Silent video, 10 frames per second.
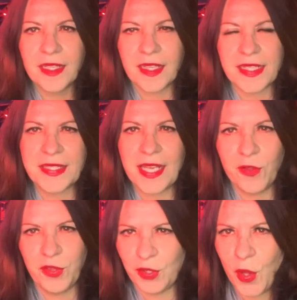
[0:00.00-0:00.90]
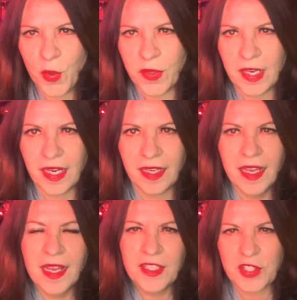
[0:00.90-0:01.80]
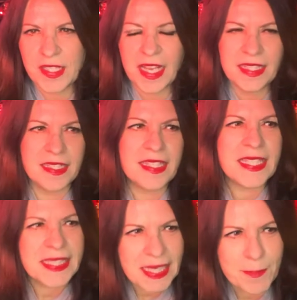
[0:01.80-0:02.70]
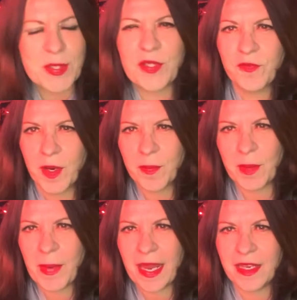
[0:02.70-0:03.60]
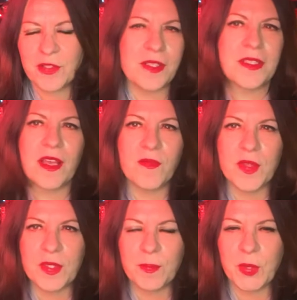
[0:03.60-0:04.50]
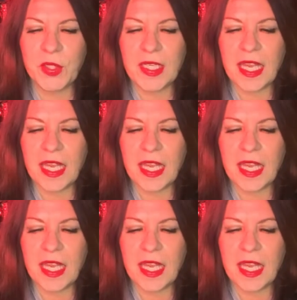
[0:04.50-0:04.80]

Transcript: like self-loathing just seeps from the pages of this book.